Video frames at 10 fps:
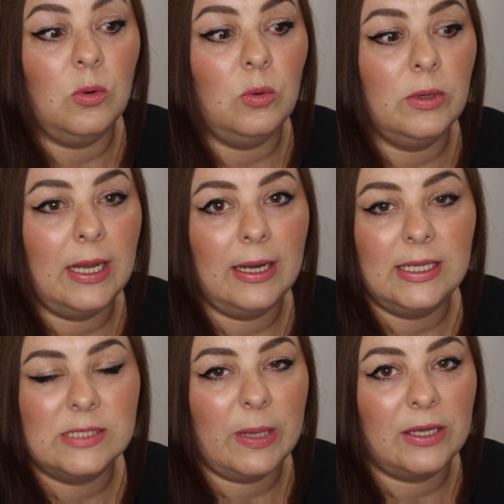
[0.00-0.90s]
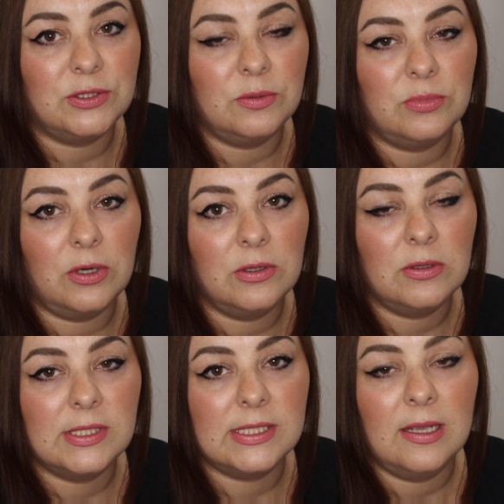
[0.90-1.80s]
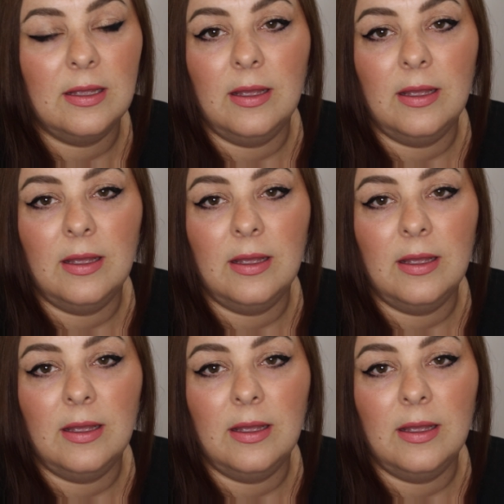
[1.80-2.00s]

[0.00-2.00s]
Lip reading: own any Spectrum products,